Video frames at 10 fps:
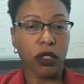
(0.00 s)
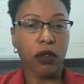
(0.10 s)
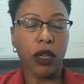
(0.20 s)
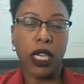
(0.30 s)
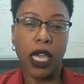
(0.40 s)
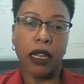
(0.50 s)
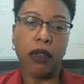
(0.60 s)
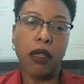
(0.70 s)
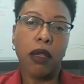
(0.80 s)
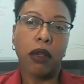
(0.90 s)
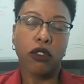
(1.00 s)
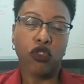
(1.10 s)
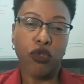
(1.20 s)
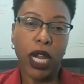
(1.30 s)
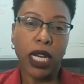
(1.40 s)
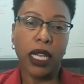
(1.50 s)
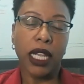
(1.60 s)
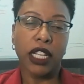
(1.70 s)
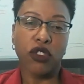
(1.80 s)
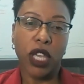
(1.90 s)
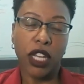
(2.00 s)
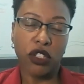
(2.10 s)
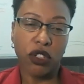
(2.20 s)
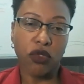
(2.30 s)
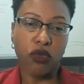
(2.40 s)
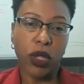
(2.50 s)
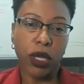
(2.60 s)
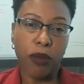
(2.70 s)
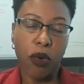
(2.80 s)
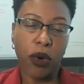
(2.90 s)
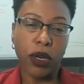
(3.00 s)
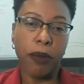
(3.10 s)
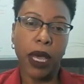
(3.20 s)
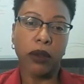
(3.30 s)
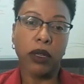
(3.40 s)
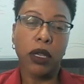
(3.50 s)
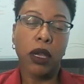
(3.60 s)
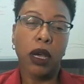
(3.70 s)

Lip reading: So again, training and education is really important about